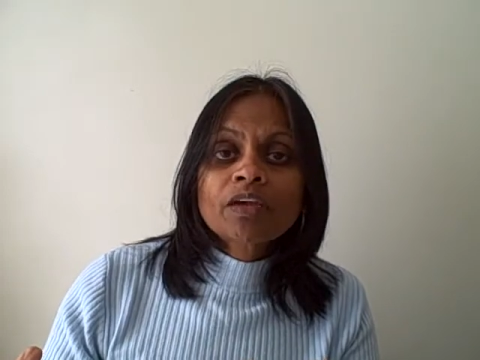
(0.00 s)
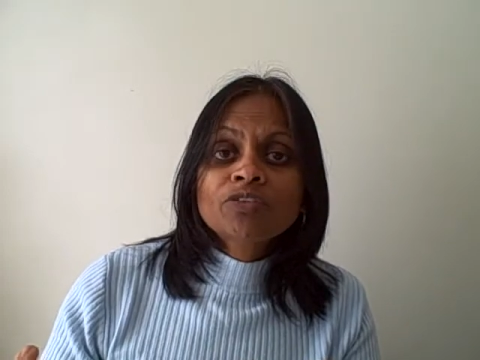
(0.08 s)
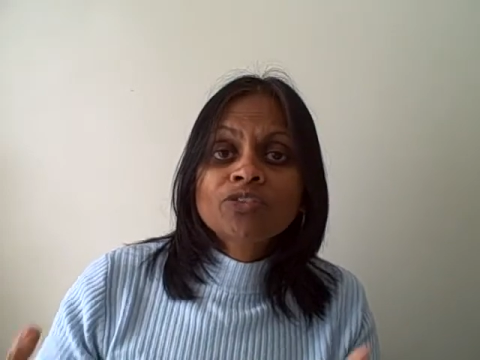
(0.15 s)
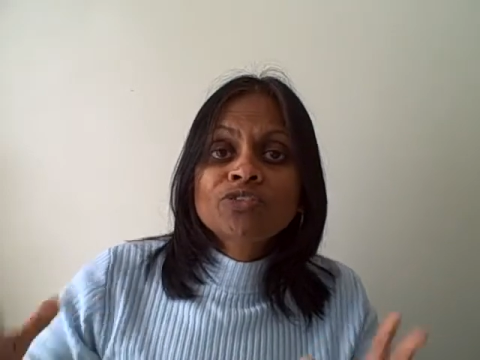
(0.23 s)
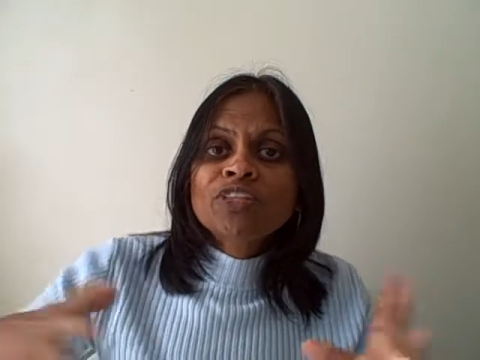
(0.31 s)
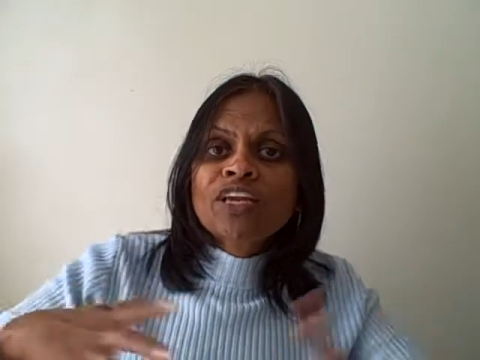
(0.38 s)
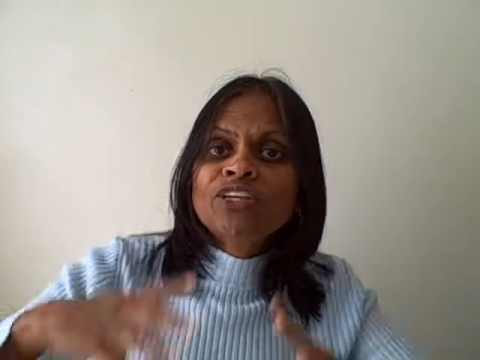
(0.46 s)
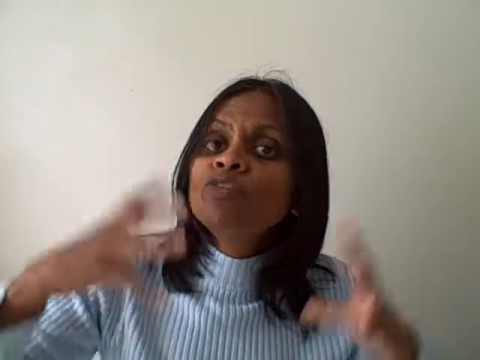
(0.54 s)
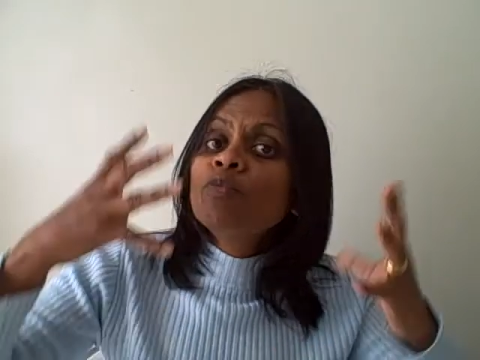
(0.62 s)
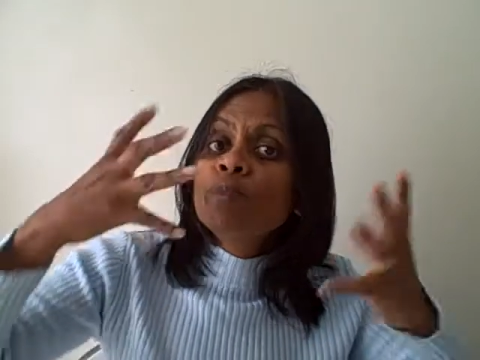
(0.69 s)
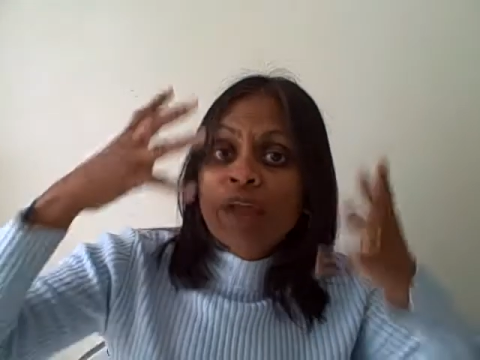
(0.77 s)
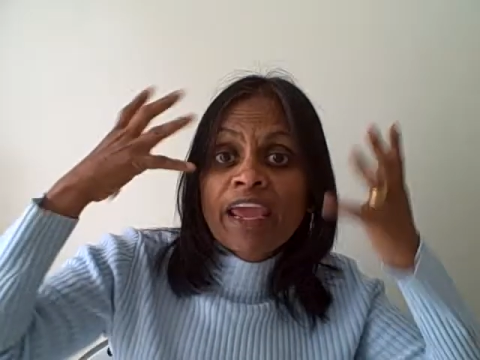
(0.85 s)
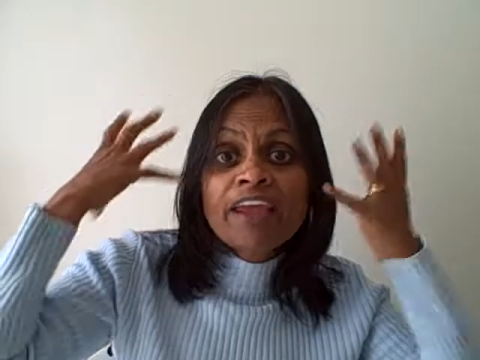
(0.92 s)
so that
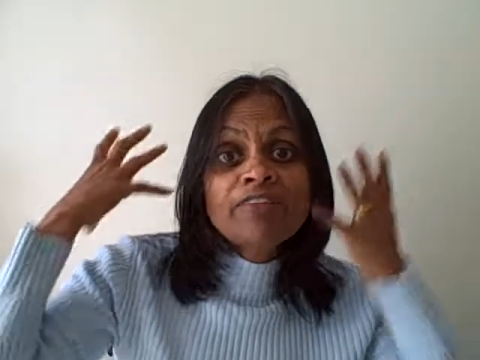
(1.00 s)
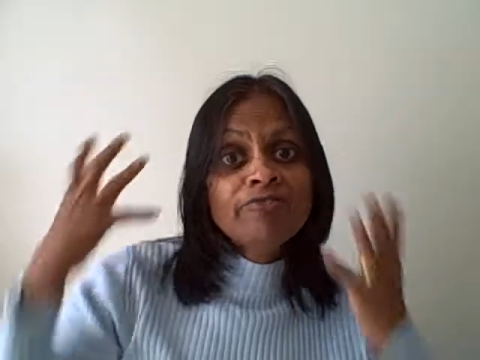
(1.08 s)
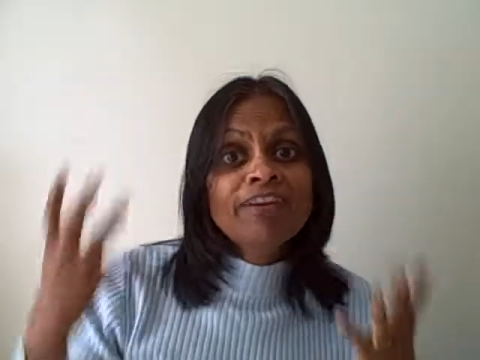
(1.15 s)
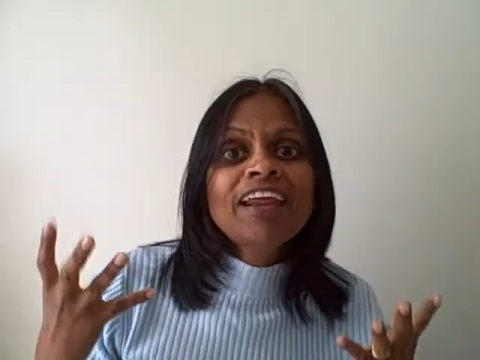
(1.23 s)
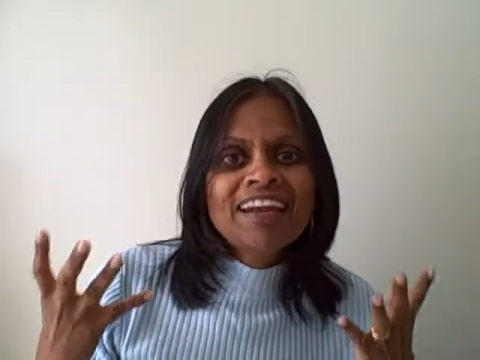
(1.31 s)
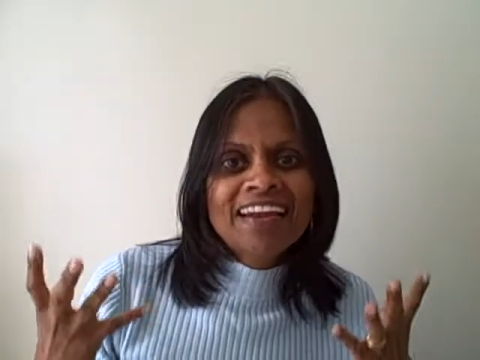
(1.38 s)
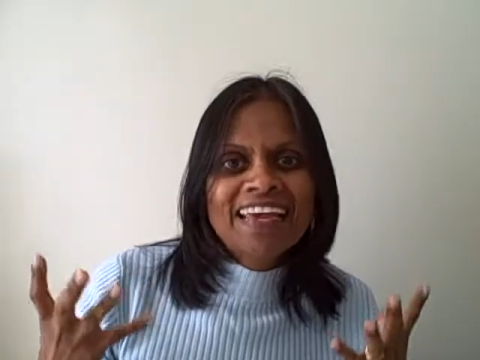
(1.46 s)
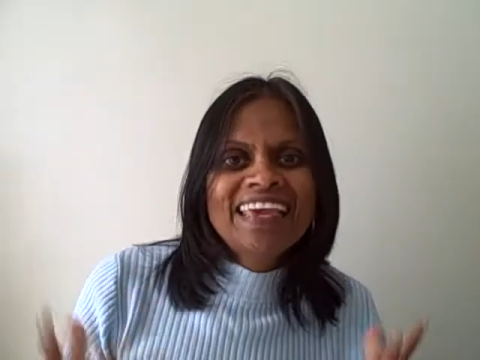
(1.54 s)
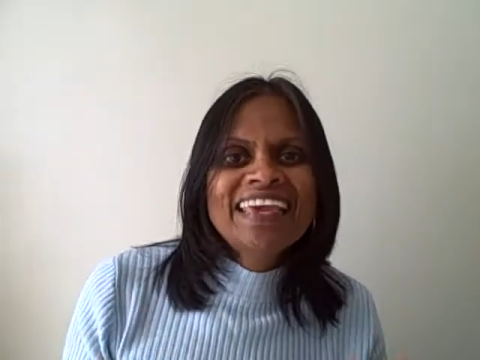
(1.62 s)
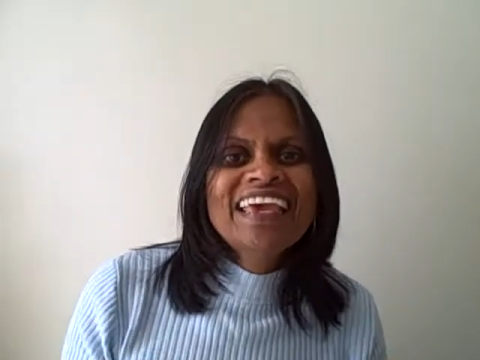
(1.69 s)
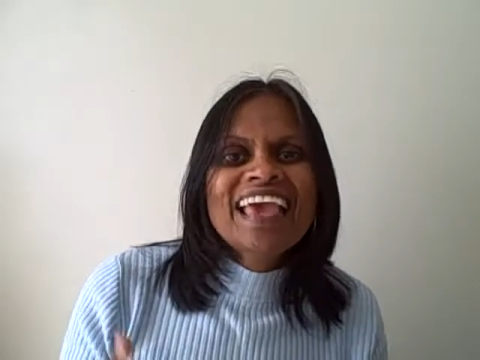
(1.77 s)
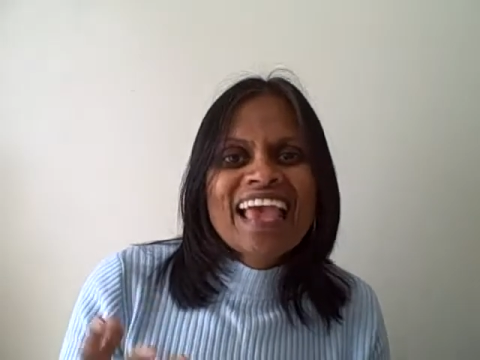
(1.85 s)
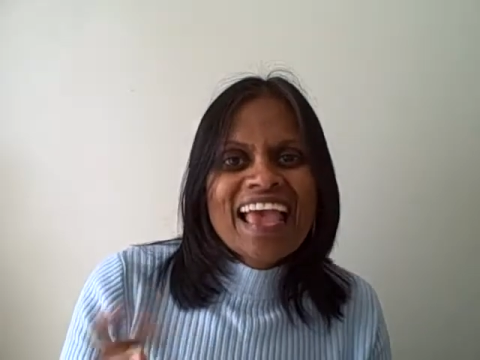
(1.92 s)
you're brain
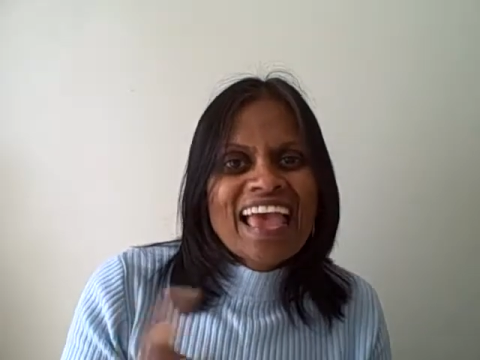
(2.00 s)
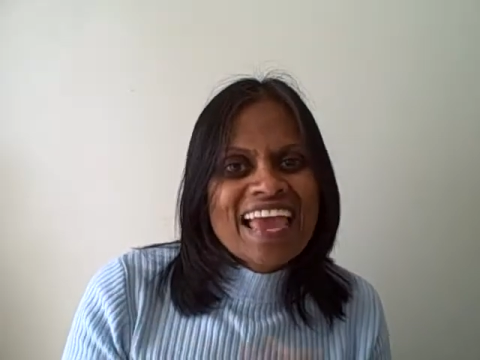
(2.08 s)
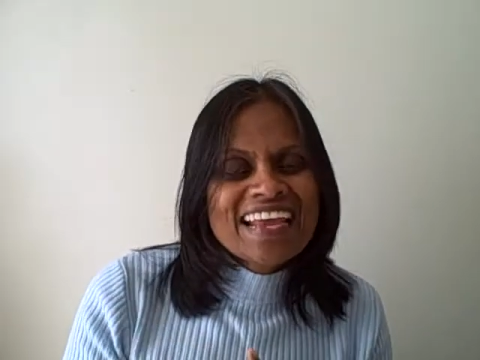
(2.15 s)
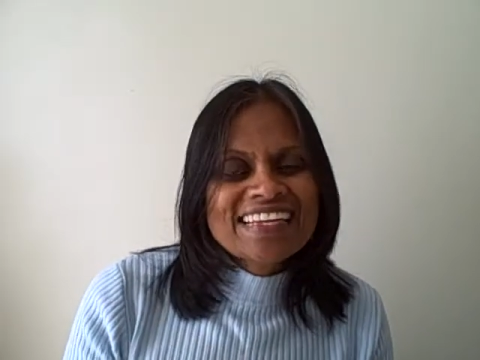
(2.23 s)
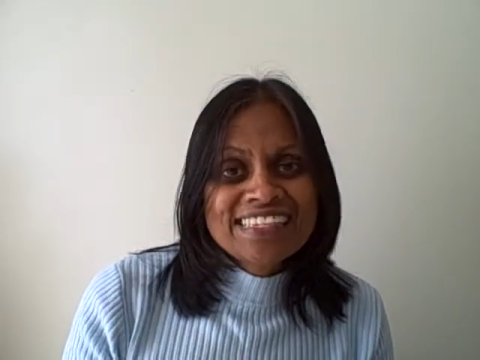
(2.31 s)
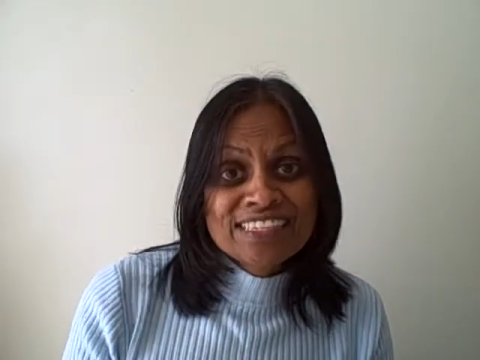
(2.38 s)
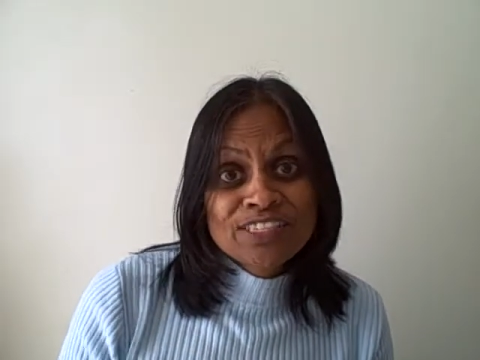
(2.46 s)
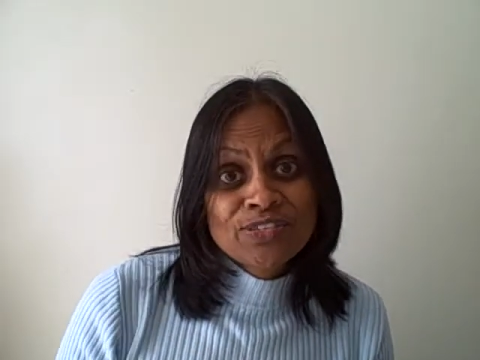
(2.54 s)
friendly and